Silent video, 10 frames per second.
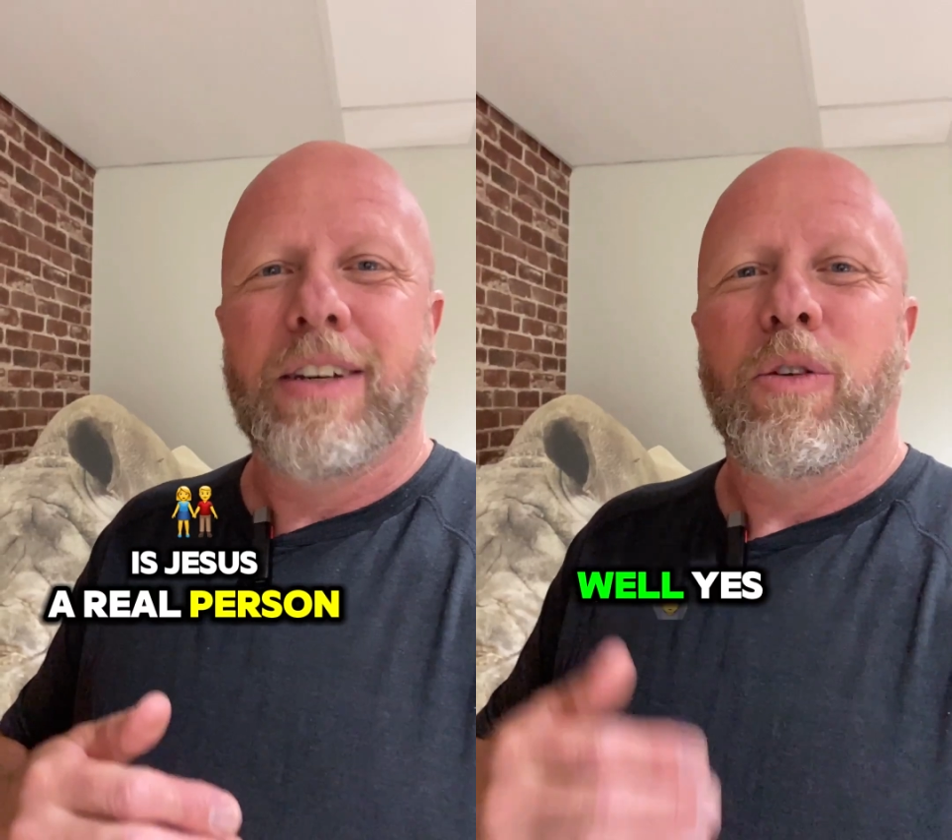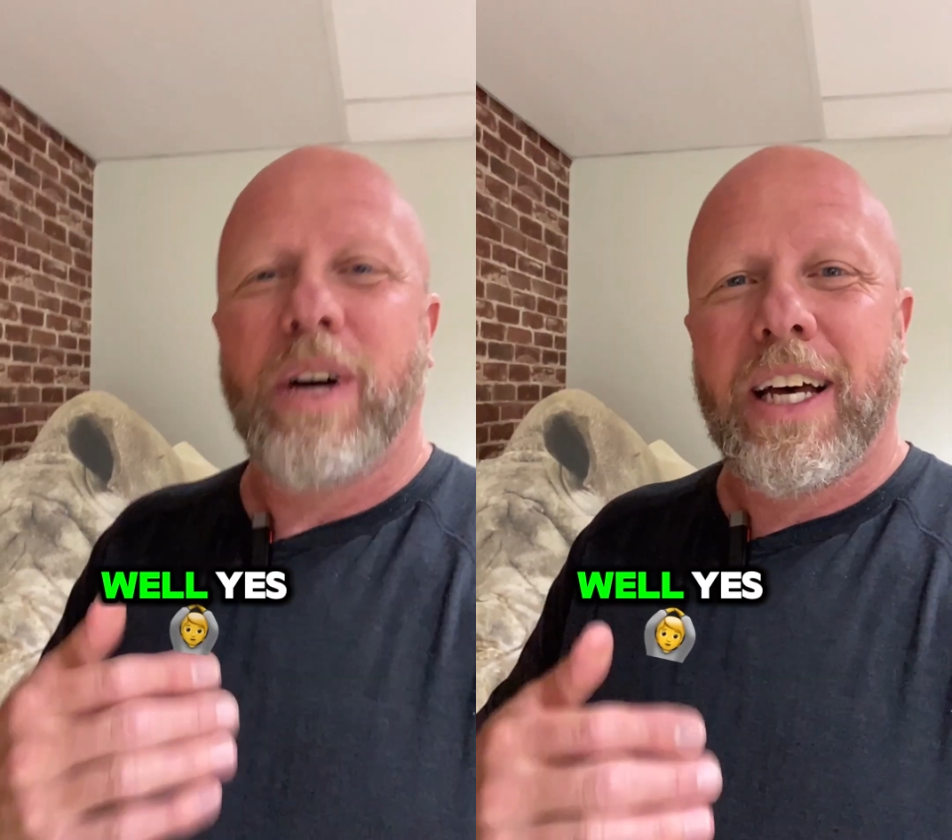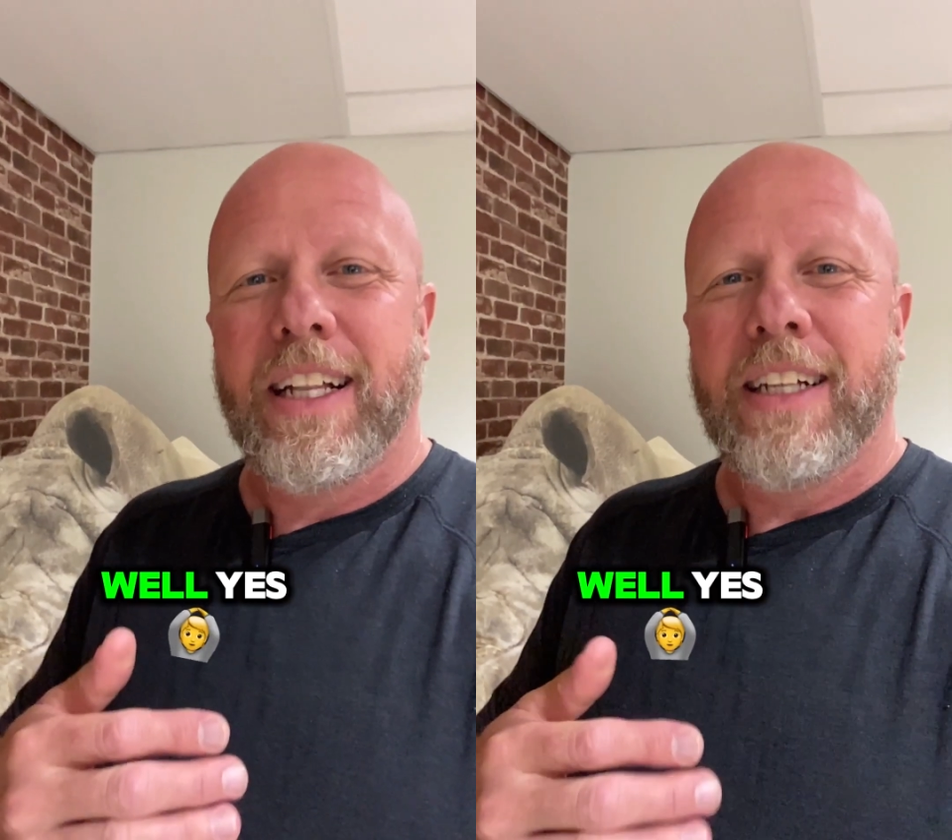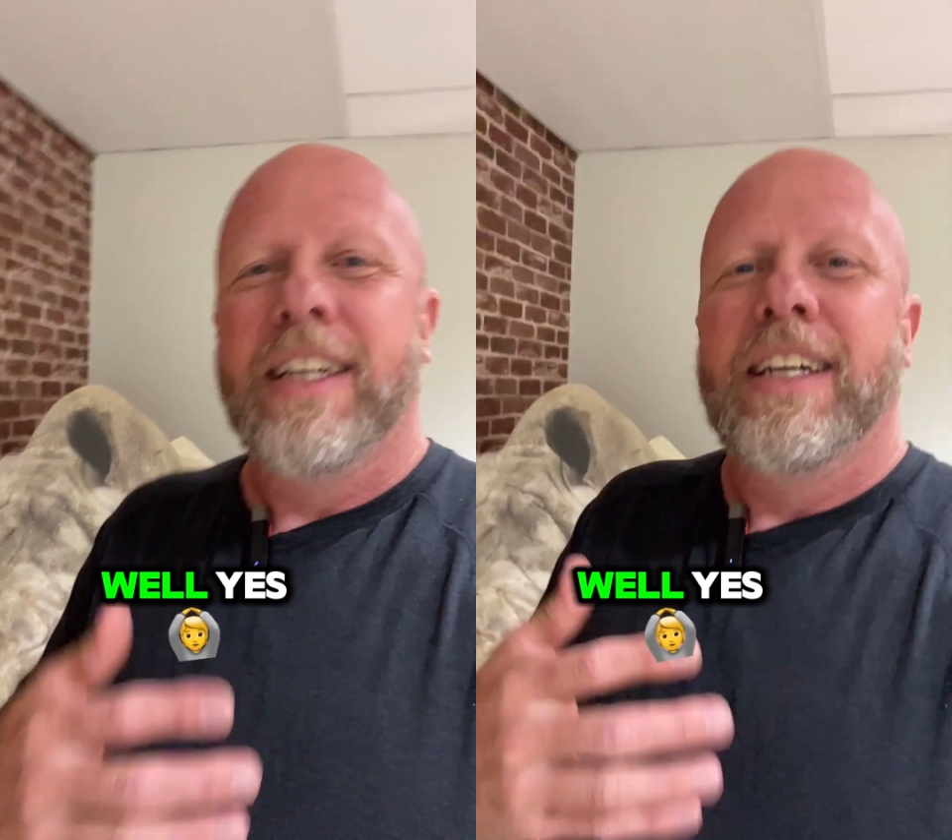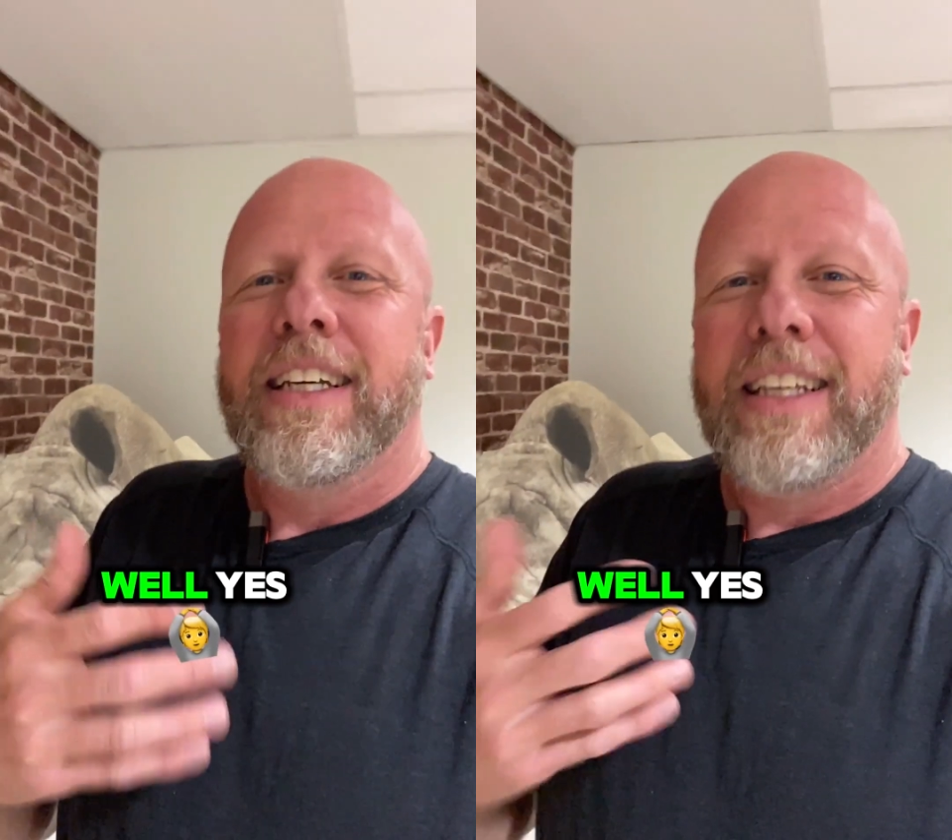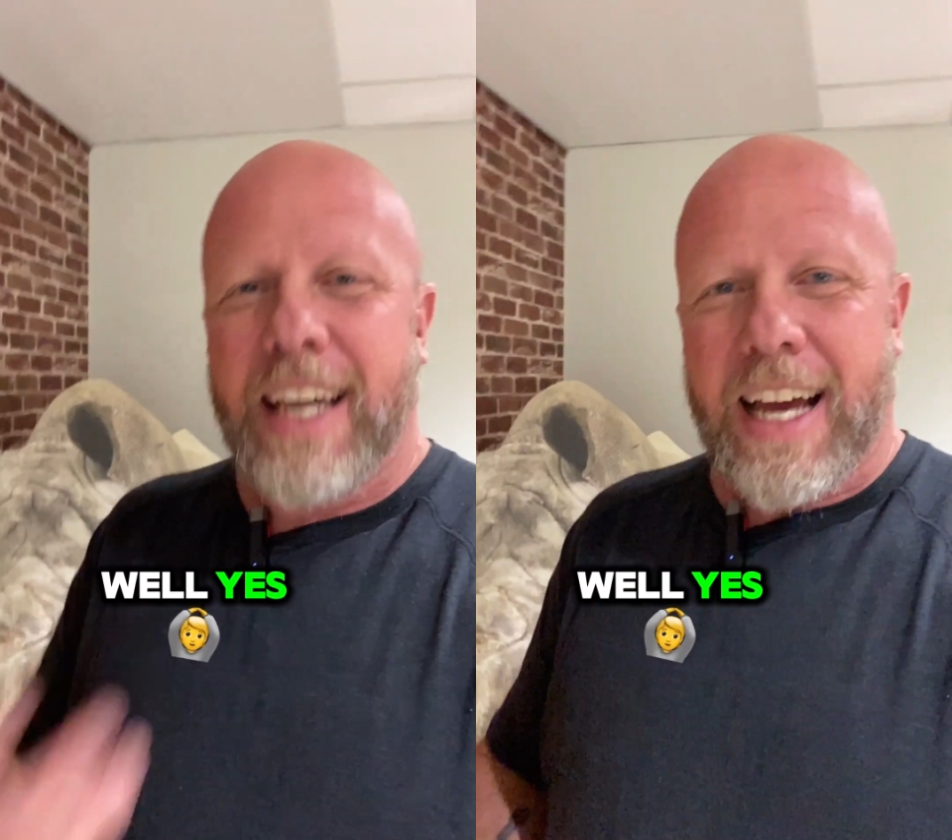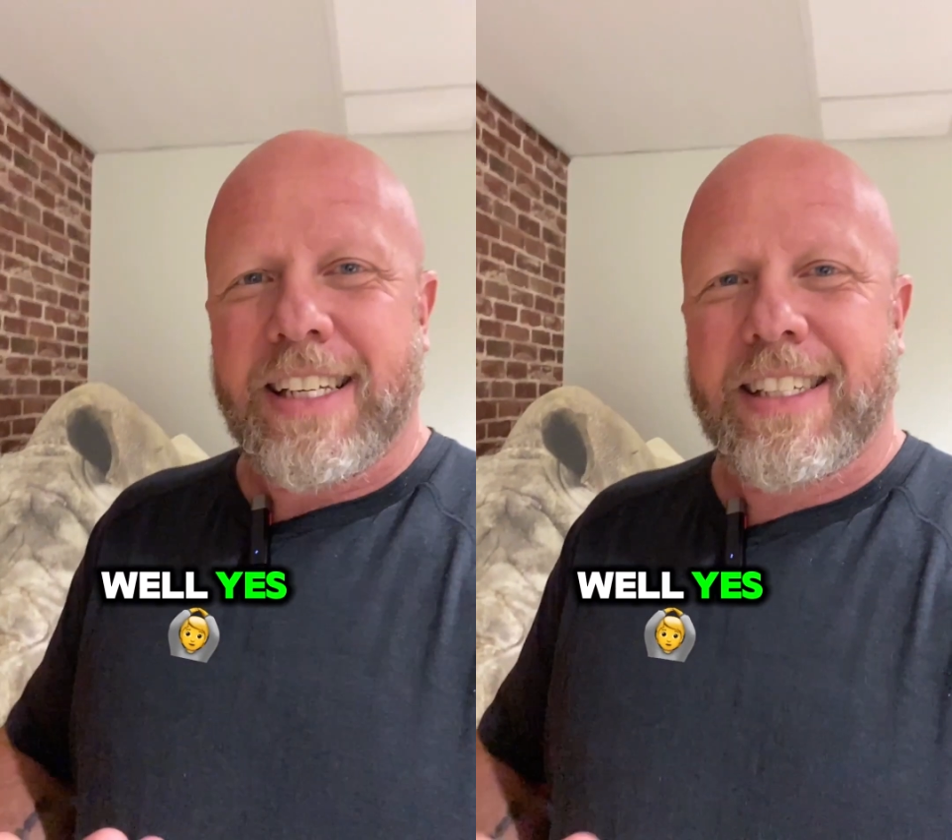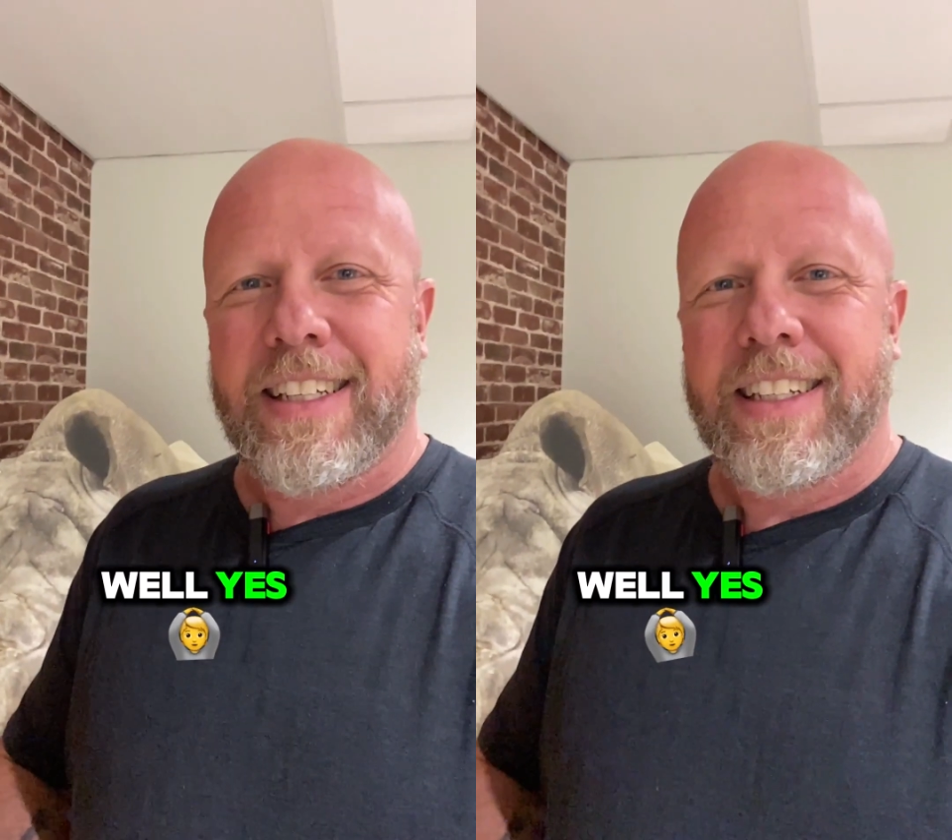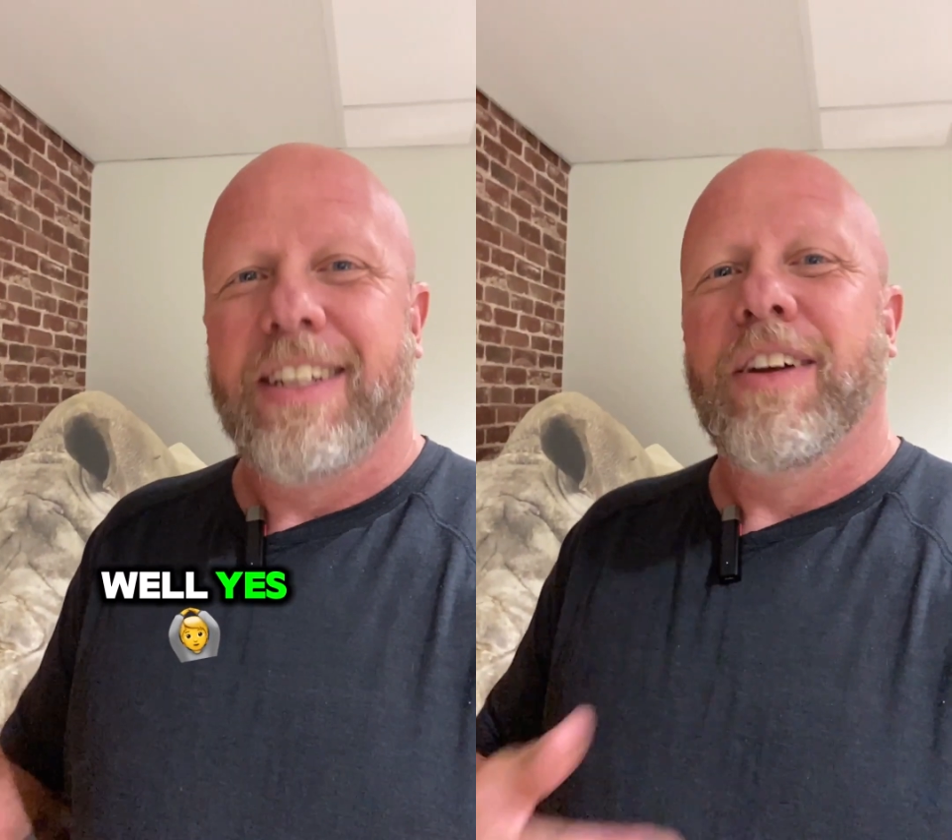Well, yes.